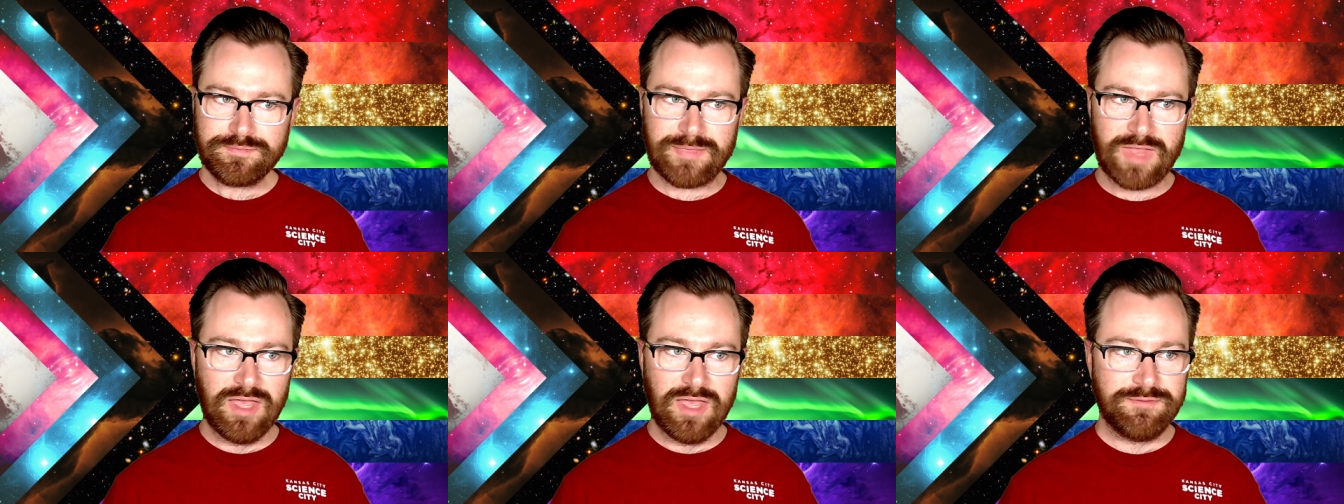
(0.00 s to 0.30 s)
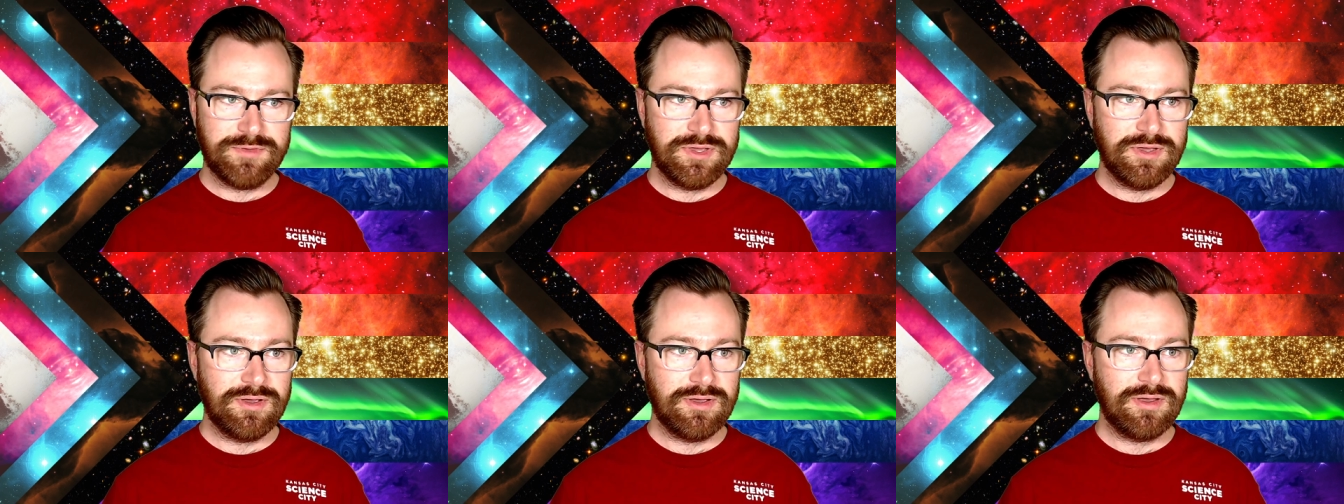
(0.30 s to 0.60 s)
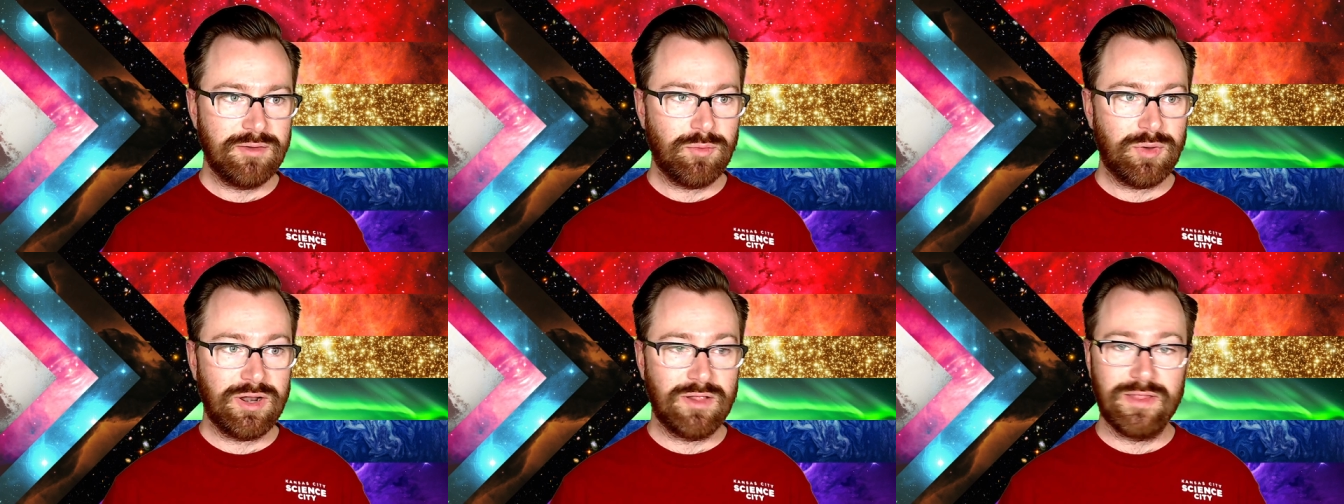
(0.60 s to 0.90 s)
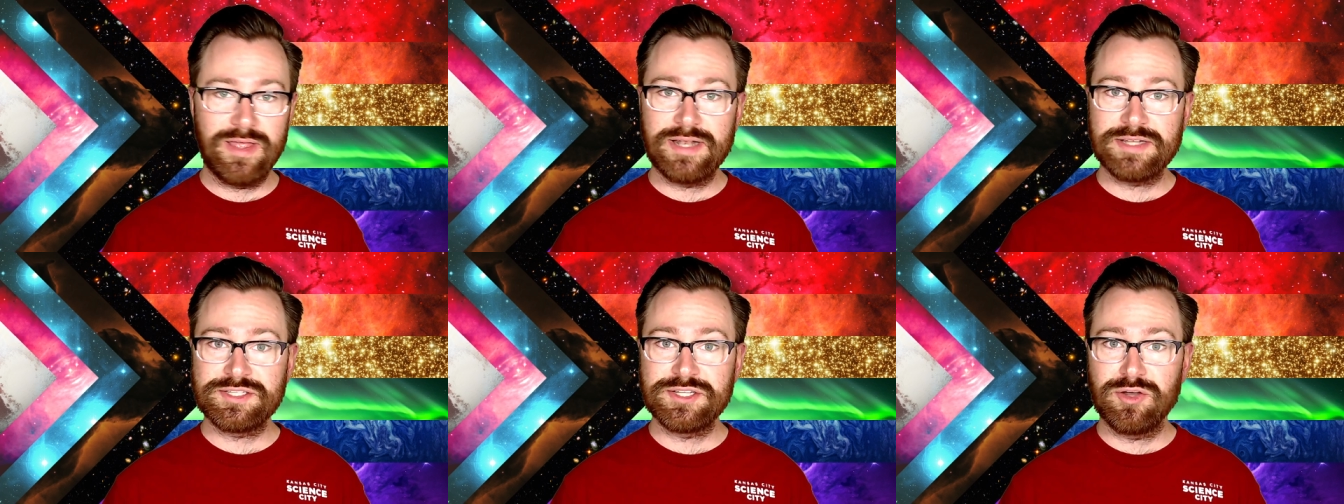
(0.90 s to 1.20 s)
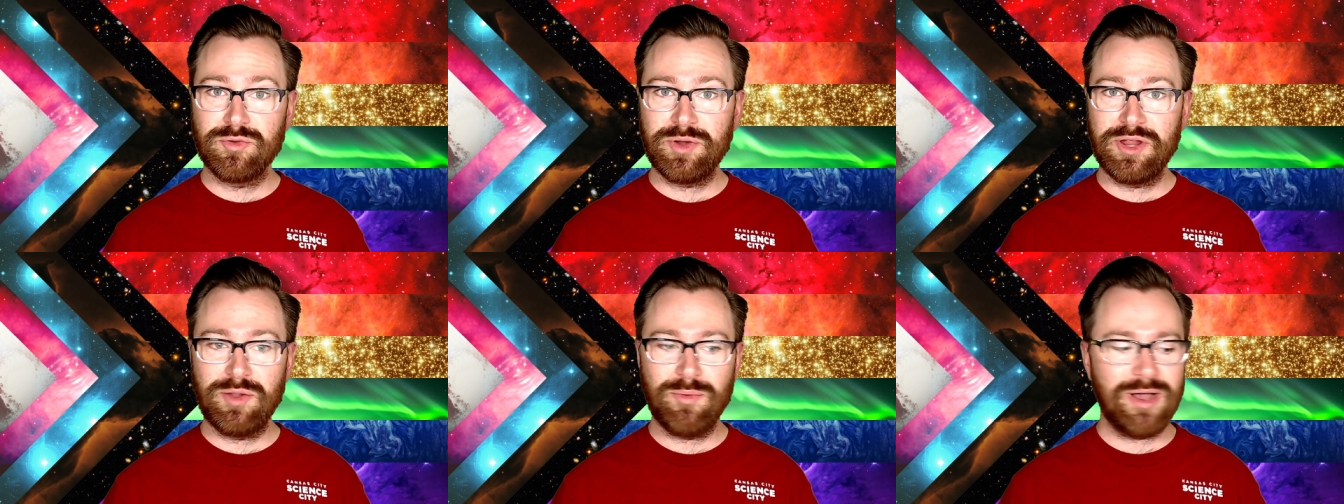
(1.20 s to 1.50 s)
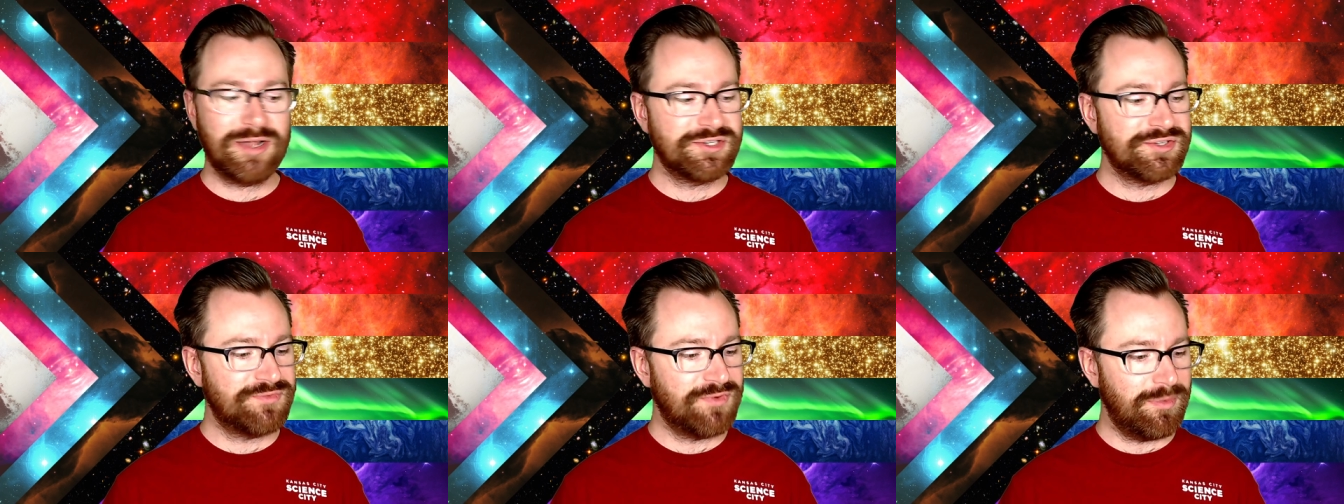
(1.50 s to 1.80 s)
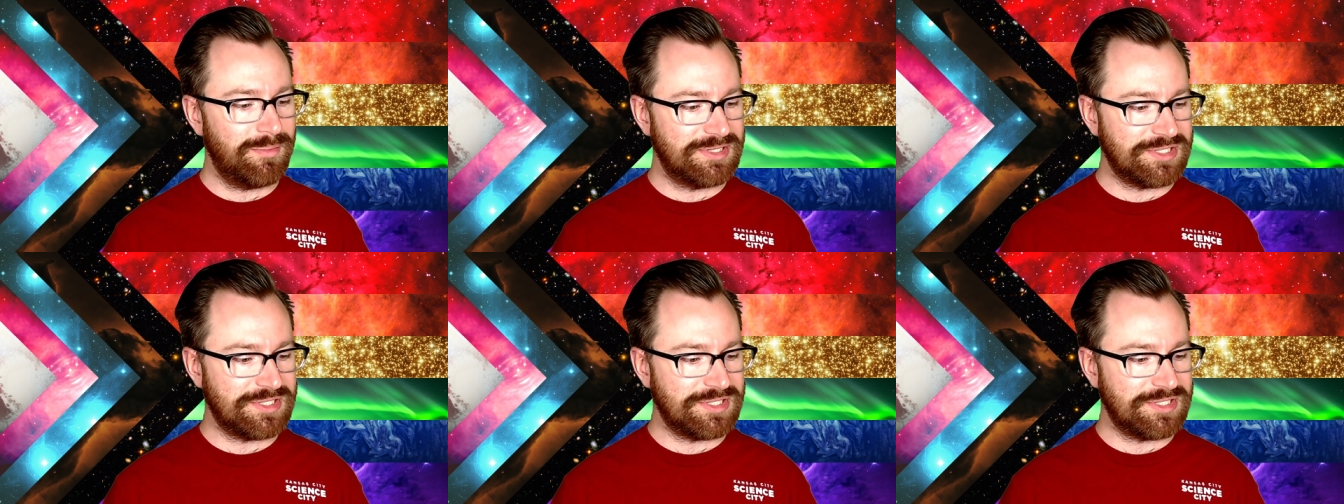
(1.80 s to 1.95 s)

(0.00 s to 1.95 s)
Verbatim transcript: If you want to let us know where you're watching from,